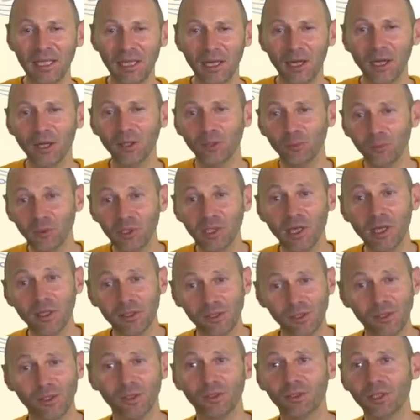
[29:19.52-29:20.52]
and we
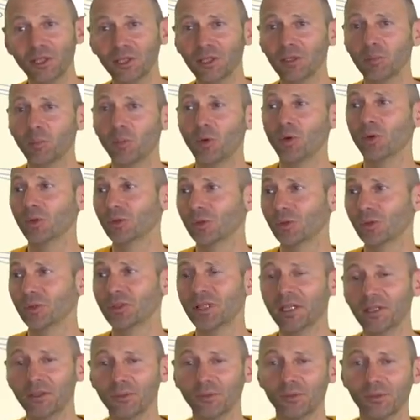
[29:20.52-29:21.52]
are studying
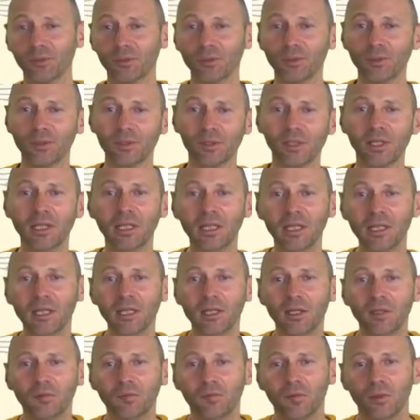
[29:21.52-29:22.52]
proto-dinosaurs
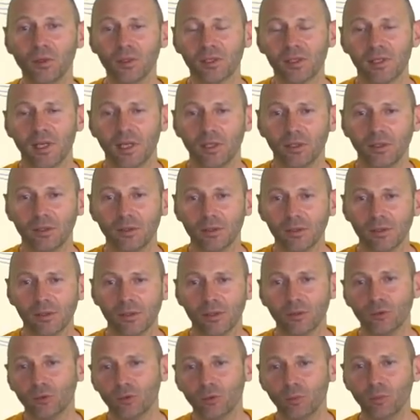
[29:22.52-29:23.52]
for
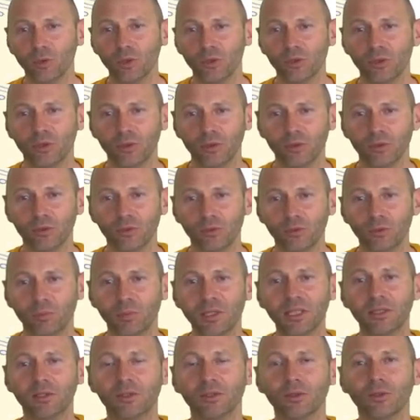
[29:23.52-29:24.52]
science and to
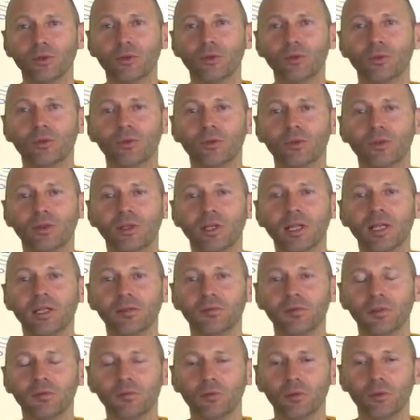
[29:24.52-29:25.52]
better know
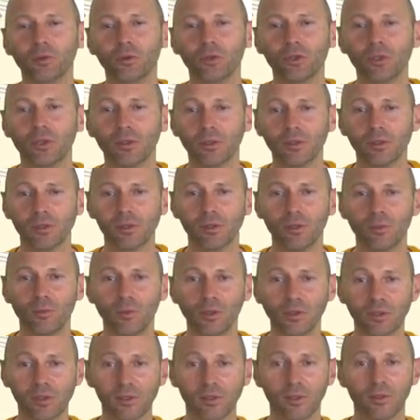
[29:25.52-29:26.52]
life evolution and
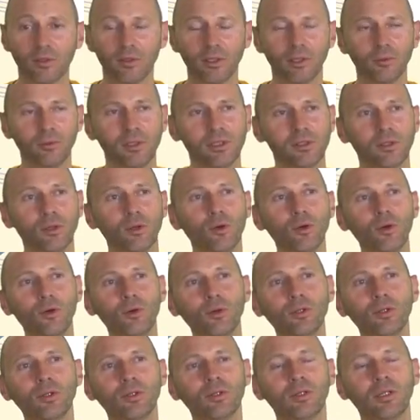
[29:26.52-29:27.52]
so on. So there is a
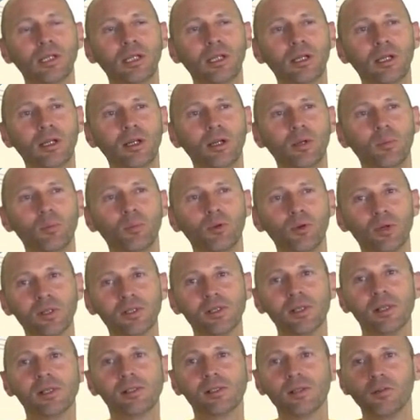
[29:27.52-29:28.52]
long
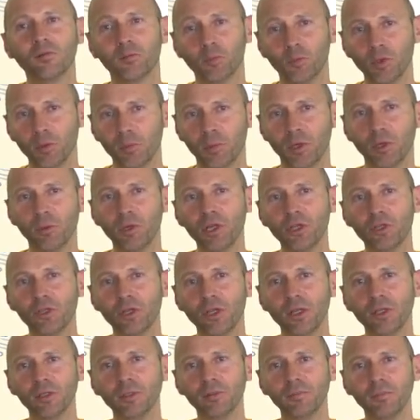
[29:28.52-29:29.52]
process of
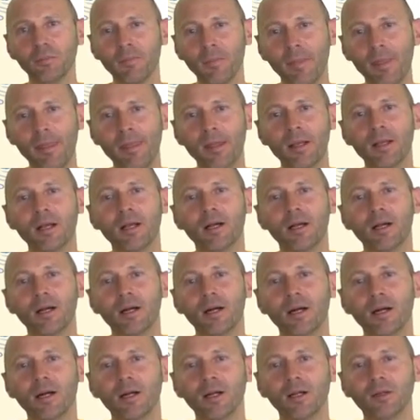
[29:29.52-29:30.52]
preparation,
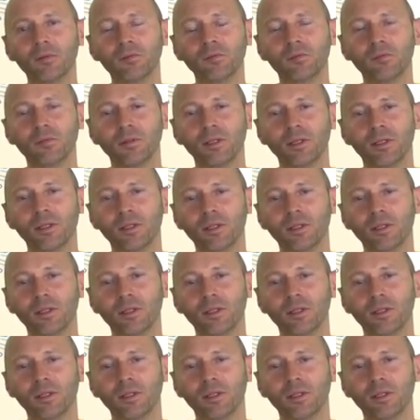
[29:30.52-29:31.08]
of